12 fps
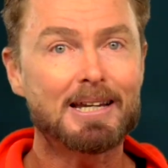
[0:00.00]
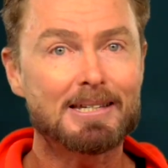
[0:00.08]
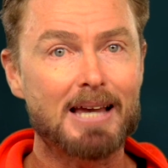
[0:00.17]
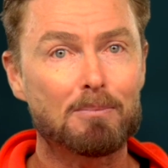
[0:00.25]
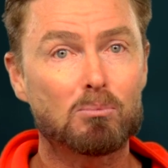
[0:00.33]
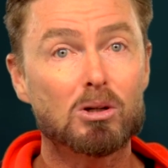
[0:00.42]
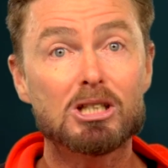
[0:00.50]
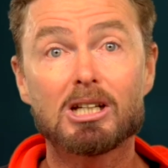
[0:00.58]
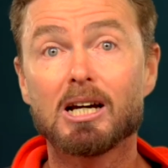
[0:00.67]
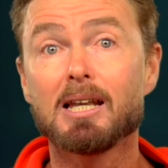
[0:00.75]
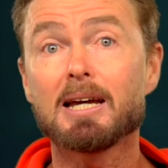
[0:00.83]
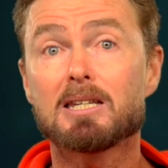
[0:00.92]
sap was
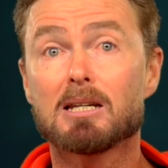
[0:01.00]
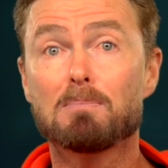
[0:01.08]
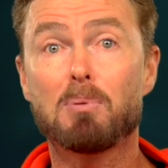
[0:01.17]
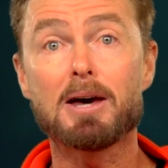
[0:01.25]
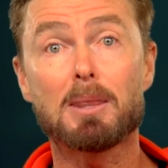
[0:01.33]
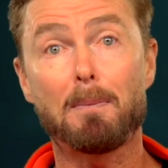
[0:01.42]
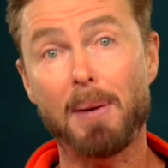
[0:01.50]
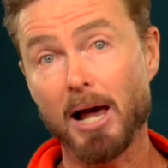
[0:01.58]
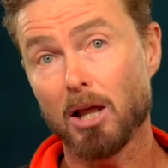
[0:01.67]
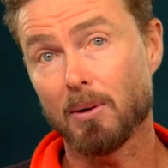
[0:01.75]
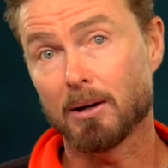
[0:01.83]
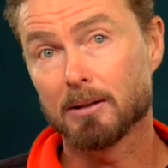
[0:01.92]
collected by the
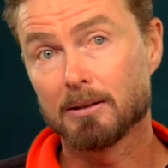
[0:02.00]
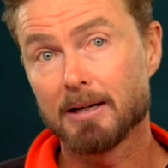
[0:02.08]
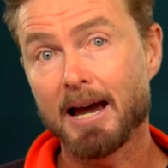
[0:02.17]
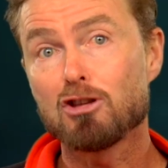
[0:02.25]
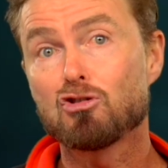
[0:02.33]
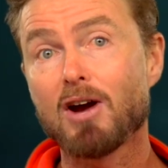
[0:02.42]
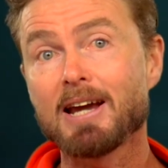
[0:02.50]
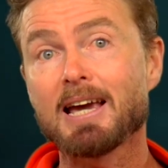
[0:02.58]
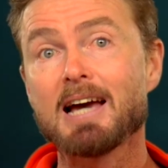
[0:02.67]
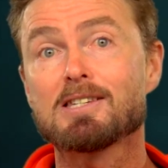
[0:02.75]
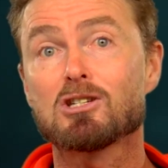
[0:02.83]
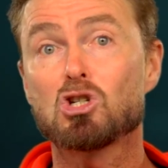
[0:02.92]
Palawa and drank
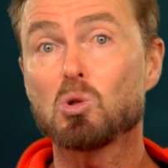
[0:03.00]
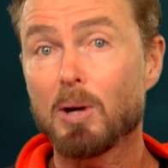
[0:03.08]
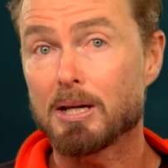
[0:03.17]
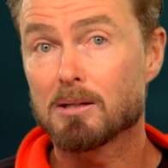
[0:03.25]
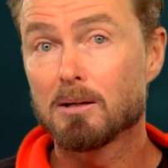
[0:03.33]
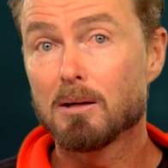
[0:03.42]
as a sweet,